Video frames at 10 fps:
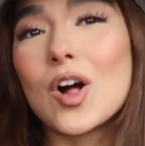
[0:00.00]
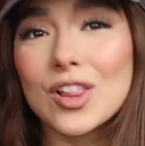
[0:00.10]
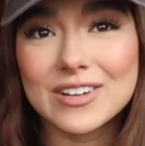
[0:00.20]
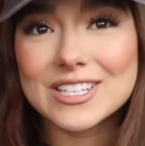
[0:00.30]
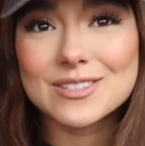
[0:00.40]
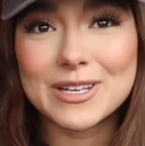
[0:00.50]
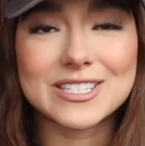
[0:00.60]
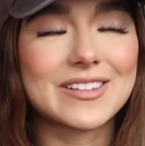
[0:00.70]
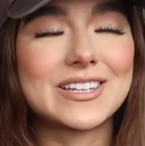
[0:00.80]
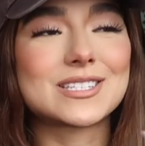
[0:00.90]
all of us
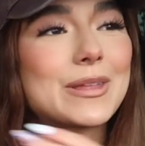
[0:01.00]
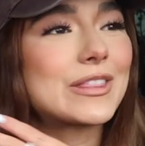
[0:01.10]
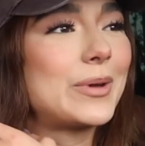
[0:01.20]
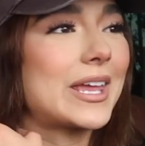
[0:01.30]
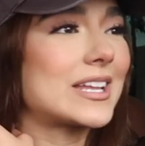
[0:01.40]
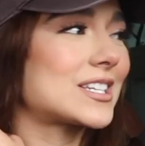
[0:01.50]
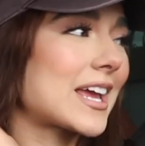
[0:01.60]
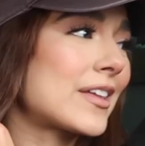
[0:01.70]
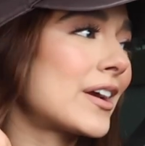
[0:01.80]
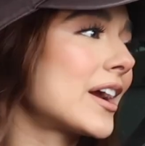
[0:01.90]
basically spent the weekend
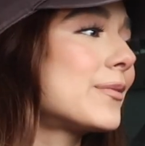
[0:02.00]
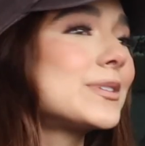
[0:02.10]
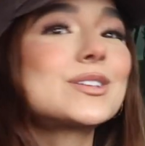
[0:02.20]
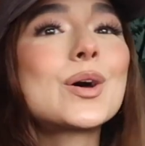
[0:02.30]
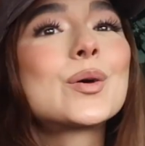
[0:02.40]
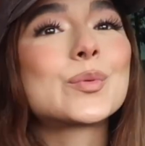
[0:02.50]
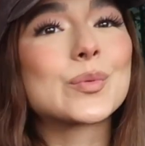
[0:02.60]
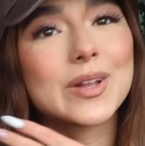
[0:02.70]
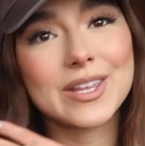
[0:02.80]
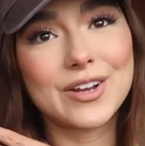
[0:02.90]
together. It was
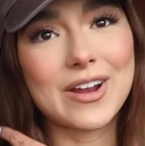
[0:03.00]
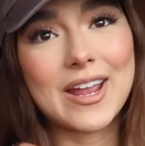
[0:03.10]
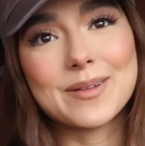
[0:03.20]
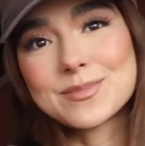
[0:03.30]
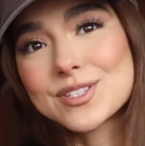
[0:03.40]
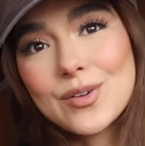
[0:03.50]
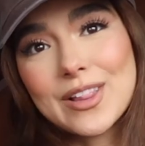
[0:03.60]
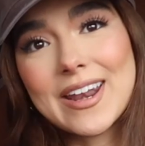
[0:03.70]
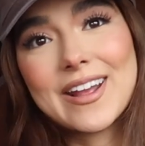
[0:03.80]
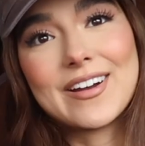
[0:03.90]
really great. I'm so
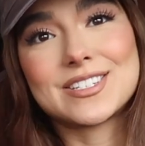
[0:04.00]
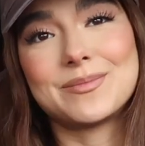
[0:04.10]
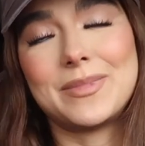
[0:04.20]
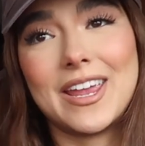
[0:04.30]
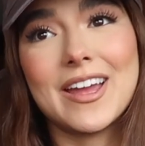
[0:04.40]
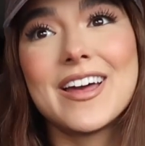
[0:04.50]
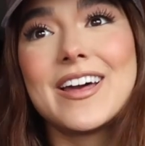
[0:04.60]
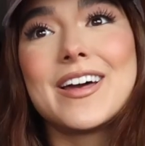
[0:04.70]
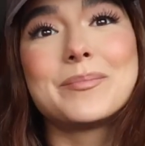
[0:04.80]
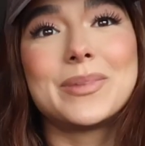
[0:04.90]
glad I got to meet
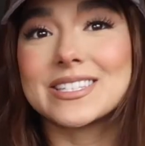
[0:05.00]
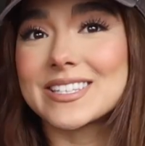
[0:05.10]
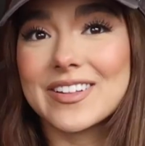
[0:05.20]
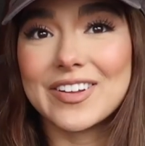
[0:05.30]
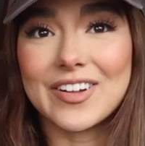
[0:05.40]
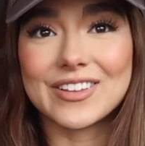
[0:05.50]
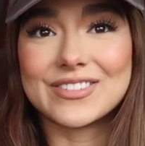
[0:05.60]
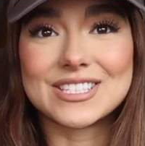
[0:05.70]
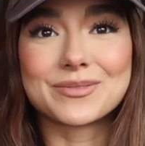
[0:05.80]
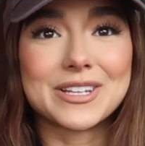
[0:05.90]
basically all
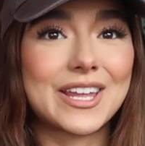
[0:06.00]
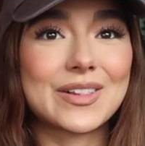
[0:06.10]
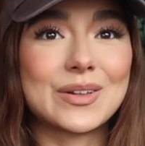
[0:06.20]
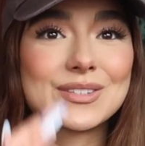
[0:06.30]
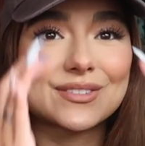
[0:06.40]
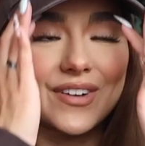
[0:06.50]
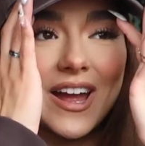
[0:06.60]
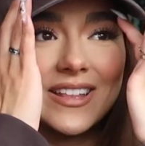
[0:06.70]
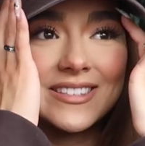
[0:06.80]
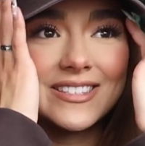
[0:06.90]
of his really close
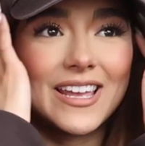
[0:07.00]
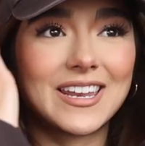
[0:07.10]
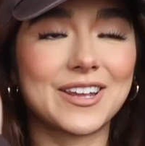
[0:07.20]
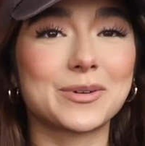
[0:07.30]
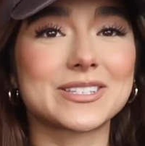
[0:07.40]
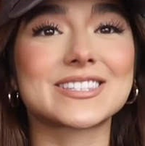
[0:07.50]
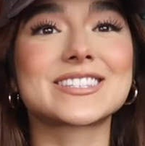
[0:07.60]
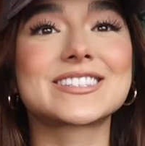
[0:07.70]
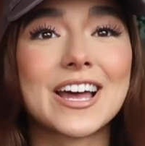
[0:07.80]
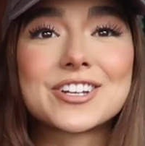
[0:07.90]
friends and it was
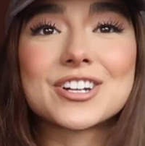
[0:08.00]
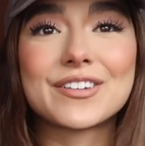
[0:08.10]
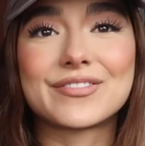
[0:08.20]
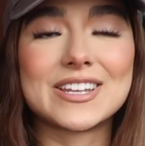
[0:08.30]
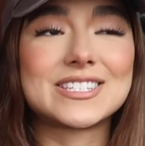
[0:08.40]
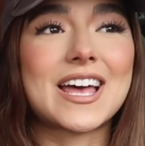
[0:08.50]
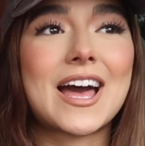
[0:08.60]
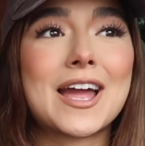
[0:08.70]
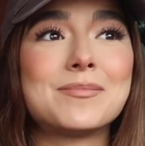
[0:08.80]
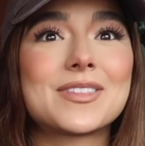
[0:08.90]
such a fun
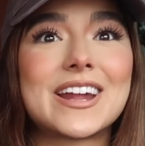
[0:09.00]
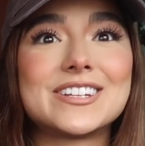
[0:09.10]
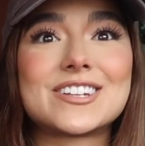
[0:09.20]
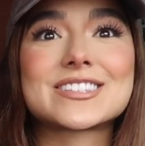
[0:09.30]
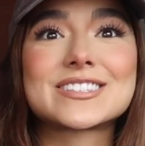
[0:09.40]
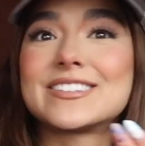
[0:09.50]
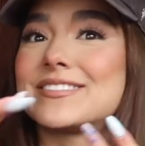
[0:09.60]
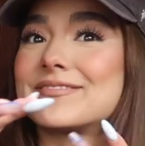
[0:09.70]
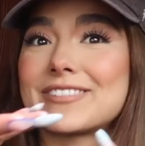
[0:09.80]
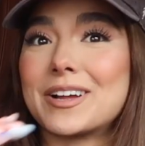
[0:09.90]
time that I just
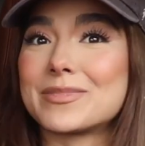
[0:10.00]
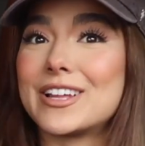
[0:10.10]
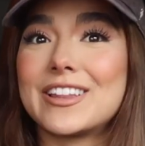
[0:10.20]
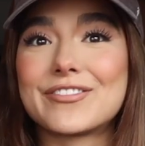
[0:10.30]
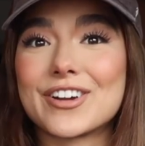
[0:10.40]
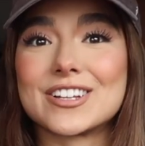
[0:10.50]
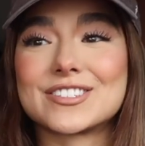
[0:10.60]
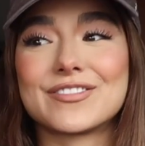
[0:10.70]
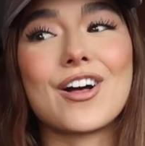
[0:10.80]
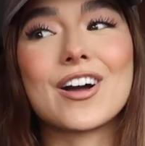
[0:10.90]
completely forgot
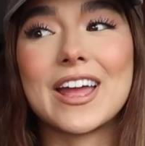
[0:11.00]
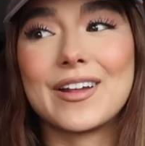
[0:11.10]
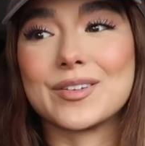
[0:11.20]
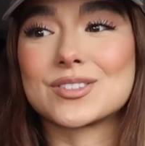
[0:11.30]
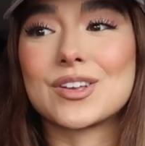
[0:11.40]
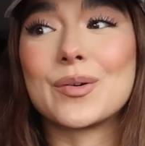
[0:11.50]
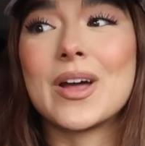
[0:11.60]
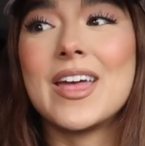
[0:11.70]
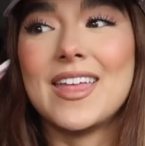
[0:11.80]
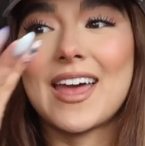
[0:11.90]
to vlog. I also
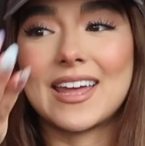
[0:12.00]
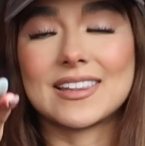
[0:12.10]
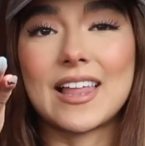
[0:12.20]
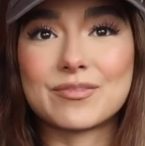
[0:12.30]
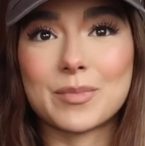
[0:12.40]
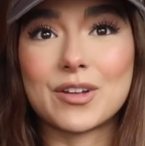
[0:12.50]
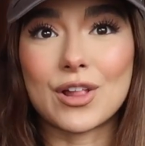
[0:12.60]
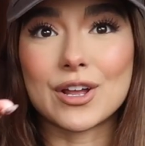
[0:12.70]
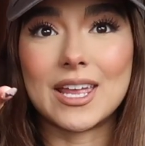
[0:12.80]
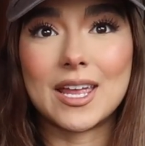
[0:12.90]
had left my
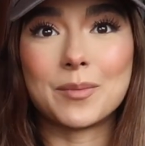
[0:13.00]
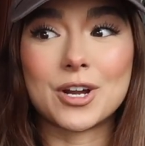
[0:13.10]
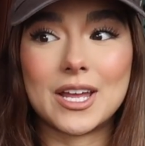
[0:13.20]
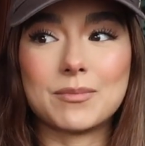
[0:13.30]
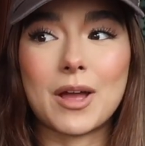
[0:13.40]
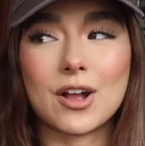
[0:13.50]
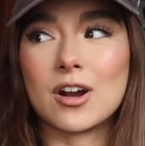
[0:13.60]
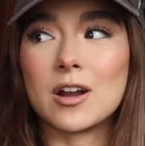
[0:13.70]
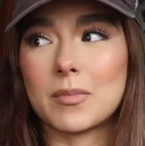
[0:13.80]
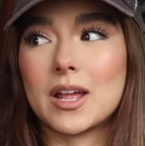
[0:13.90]
vlogging camera in my
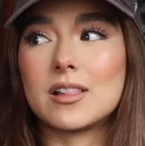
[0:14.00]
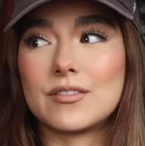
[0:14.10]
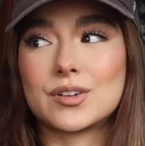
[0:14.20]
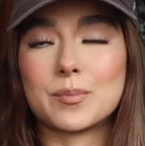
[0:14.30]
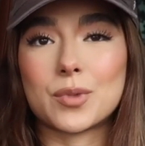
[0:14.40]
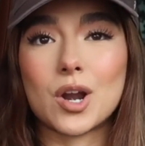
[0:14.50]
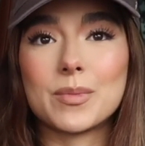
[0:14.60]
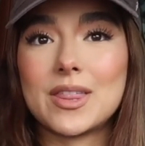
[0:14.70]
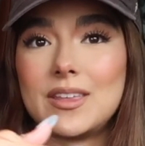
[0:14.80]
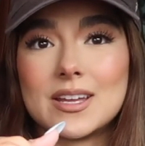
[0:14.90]
car in my glove
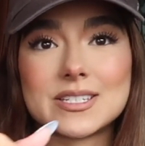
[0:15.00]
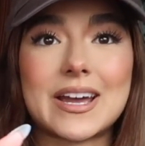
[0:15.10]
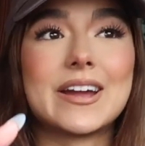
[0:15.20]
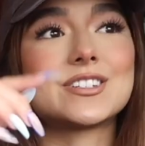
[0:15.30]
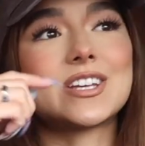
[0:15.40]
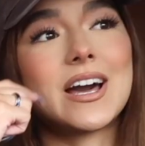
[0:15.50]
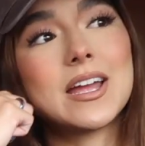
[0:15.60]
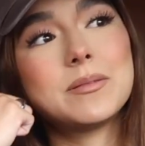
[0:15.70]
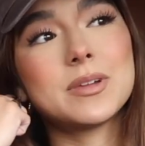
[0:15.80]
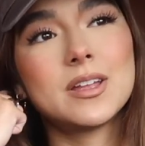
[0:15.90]
compartment the entire
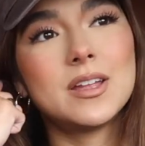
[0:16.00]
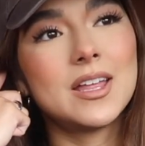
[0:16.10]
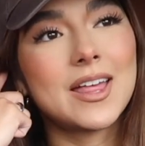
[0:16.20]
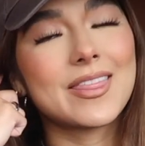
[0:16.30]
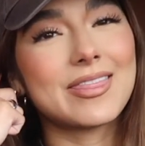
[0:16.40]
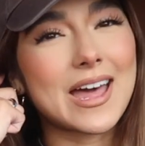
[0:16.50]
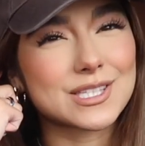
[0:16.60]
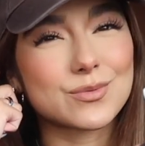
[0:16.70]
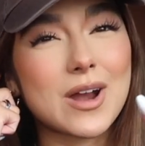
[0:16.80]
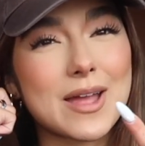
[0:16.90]
time.
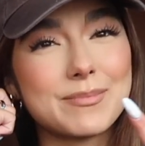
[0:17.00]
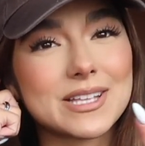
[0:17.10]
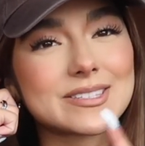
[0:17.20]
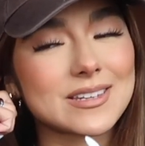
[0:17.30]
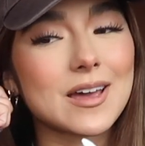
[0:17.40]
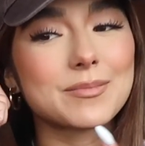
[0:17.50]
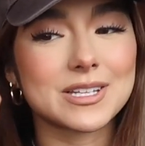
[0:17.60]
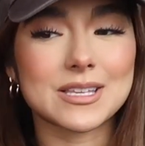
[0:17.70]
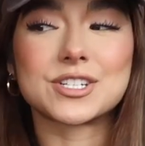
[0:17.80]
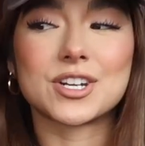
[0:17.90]
That's where I messed up
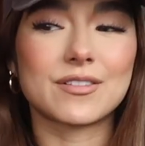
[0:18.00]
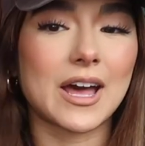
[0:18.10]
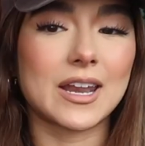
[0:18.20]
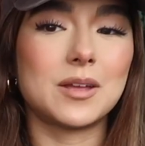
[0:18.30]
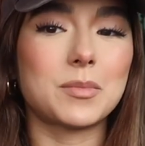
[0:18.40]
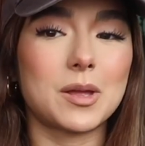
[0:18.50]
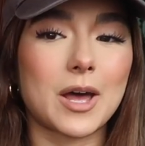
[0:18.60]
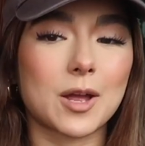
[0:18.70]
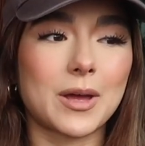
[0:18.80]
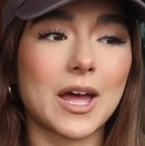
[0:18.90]
because I should have had it in my
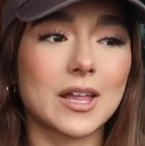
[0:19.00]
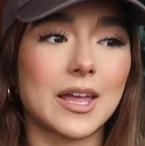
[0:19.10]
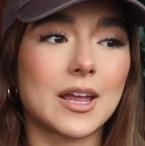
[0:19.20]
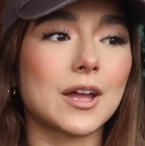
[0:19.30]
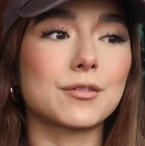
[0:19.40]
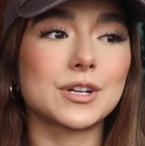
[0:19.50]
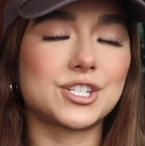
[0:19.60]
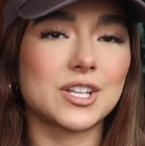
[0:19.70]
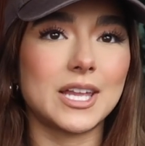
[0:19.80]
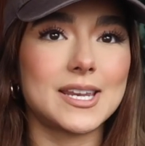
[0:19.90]
backpack like I
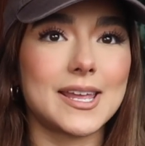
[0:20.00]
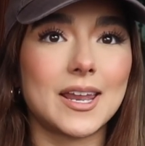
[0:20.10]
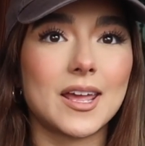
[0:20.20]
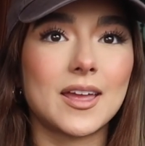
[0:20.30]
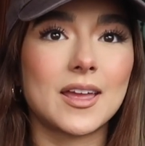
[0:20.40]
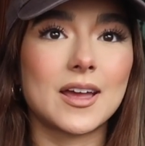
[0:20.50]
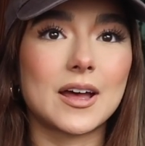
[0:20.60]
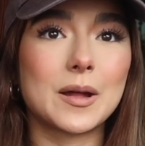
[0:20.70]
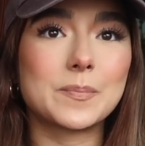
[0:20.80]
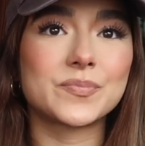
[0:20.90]
originally did
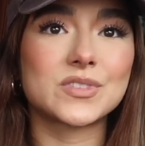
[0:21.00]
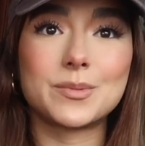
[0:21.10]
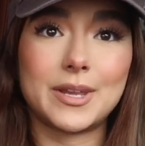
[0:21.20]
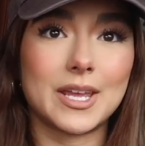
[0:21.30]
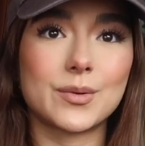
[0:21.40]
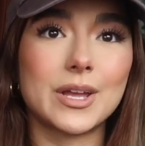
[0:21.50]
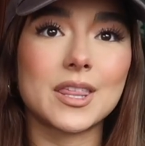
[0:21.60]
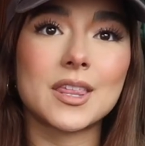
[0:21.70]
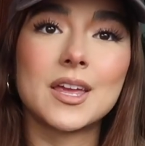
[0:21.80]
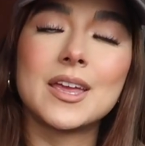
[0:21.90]
um, to begin
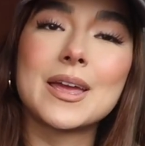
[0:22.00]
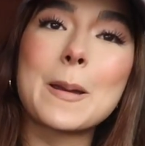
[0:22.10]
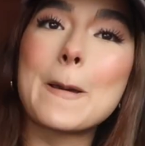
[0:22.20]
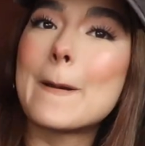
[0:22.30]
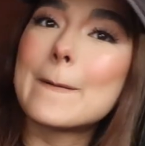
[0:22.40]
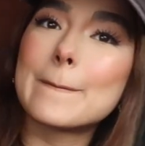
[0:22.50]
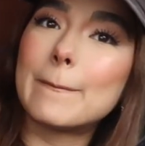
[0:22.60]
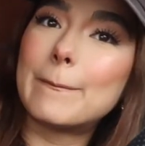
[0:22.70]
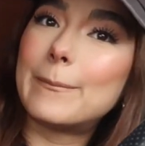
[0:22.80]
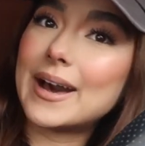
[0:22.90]
with.
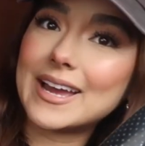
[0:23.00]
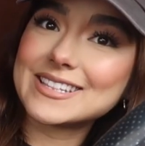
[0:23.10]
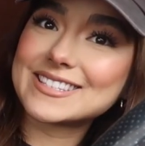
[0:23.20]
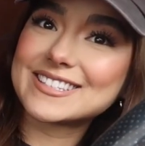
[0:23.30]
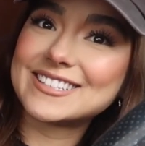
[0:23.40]
But